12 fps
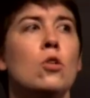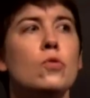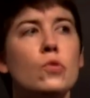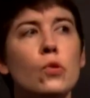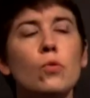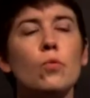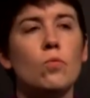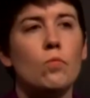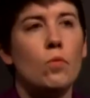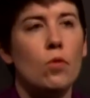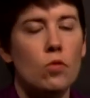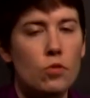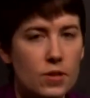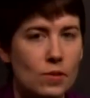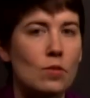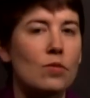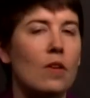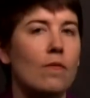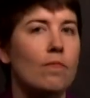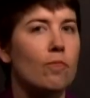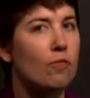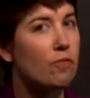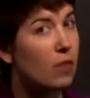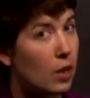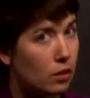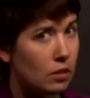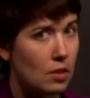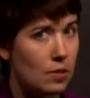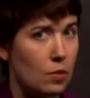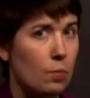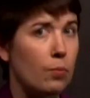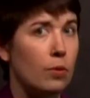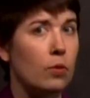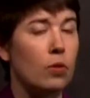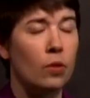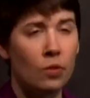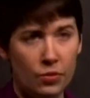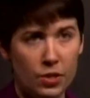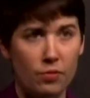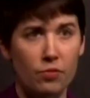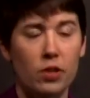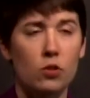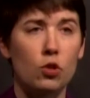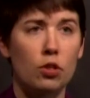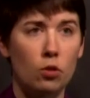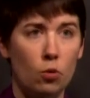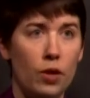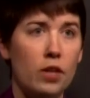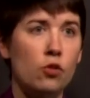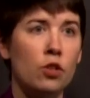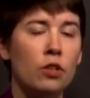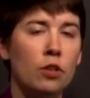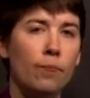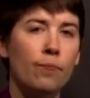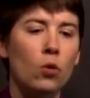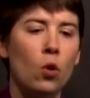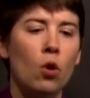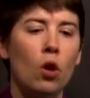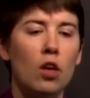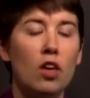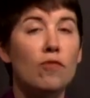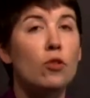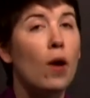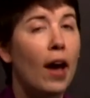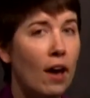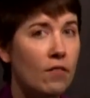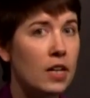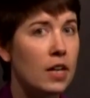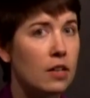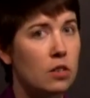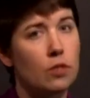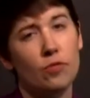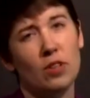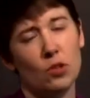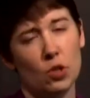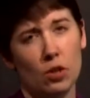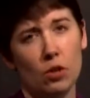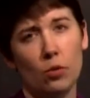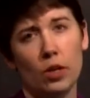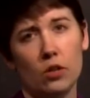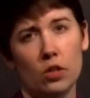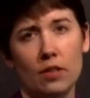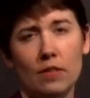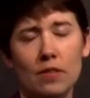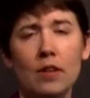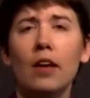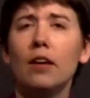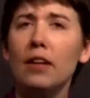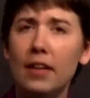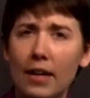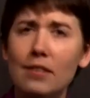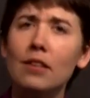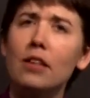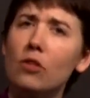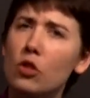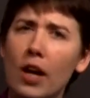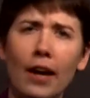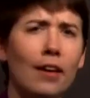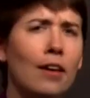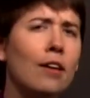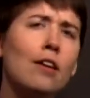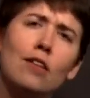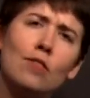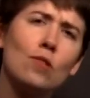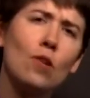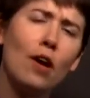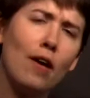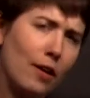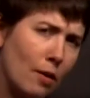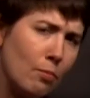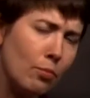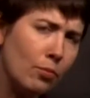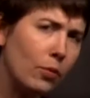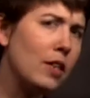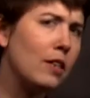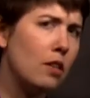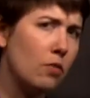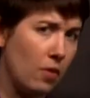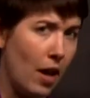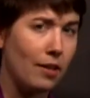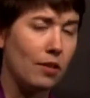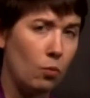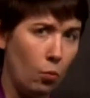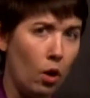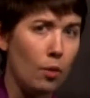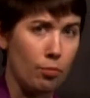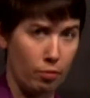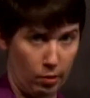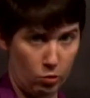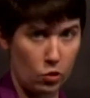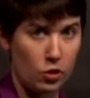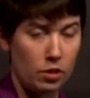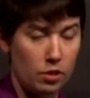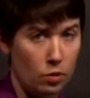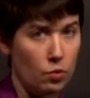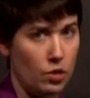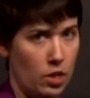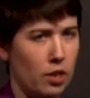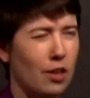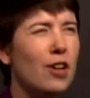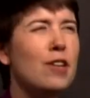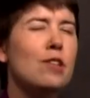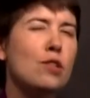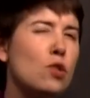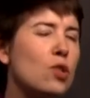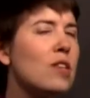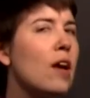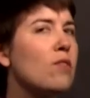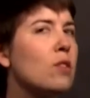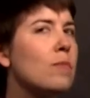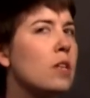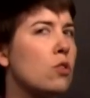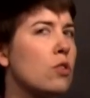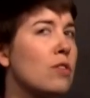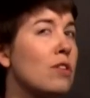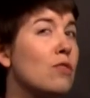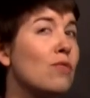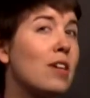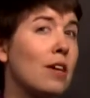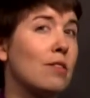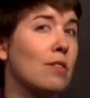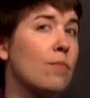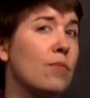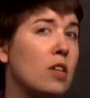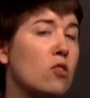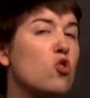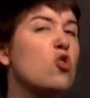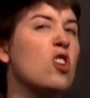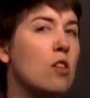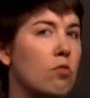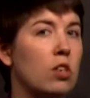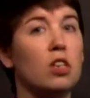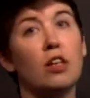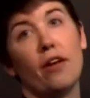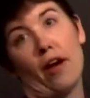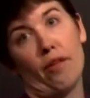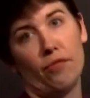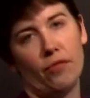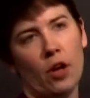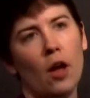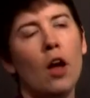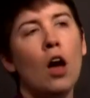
So this is a fairly simple differential equation. If you haven't had differential equations, guessing and checking is a completely valid approach to use here. You just have to make sure that you've guessed something general enough.